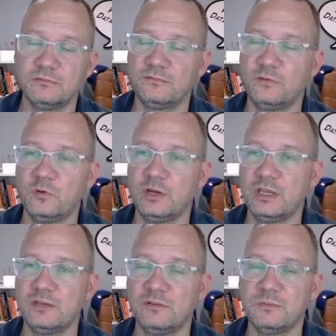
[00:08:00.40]
for a
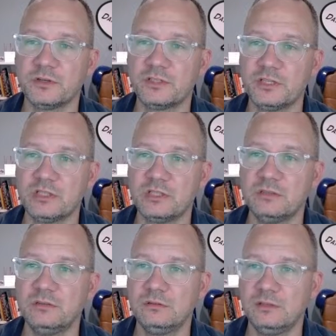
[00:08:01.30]
given
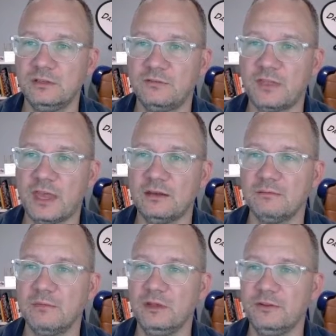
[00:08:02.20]
partition, if that
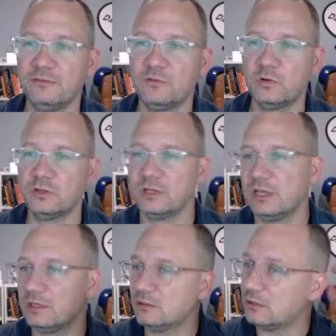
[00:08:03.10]
month of order
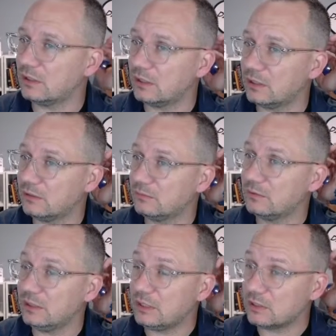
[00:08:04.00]
date
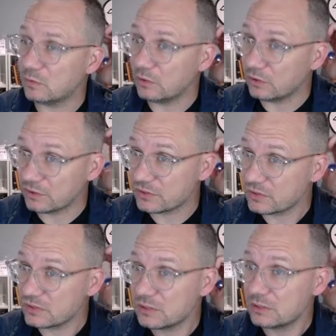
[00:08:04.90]

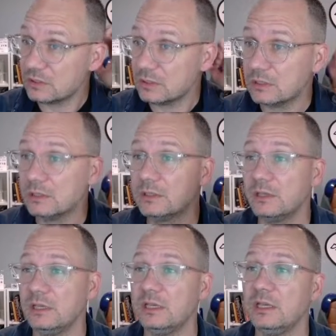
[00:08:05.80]
equals
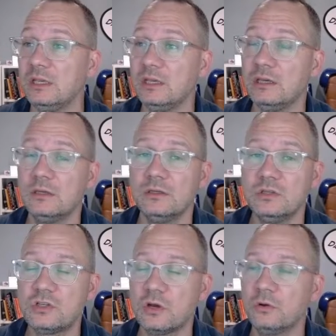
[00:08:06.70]
the
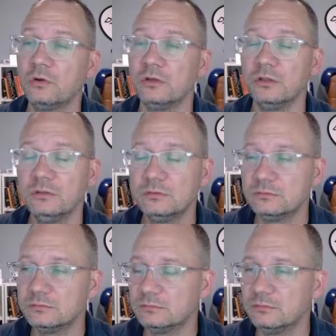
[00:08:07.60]
total
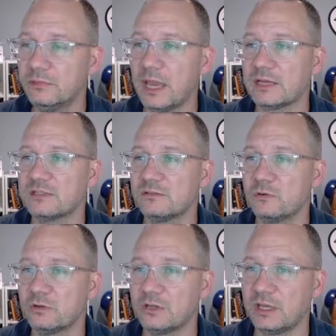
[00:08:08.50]
max of
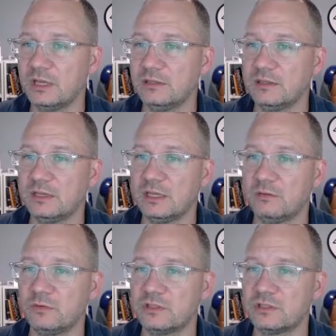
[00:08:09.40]
order date, then
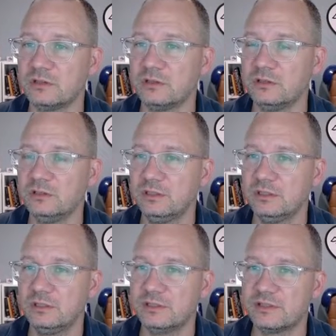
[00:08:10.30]
return
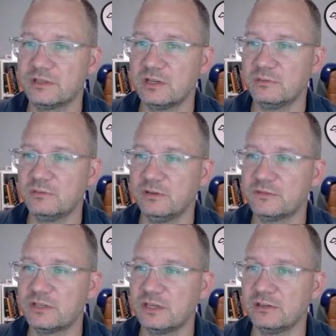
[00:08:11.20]
the sum of
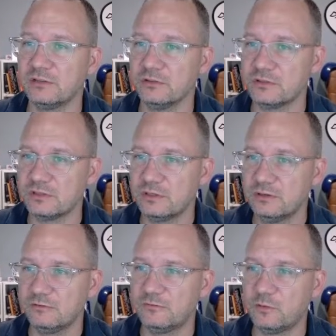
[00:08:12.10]
sales
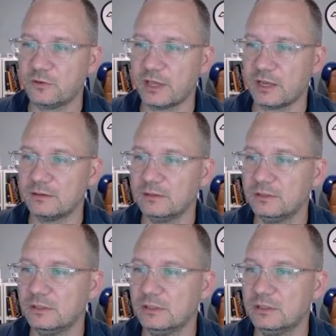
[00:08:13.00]
for that.
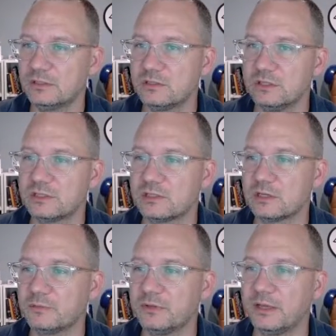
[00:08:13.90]
So let's click
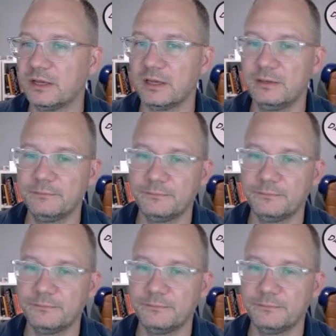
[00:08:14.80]
apply.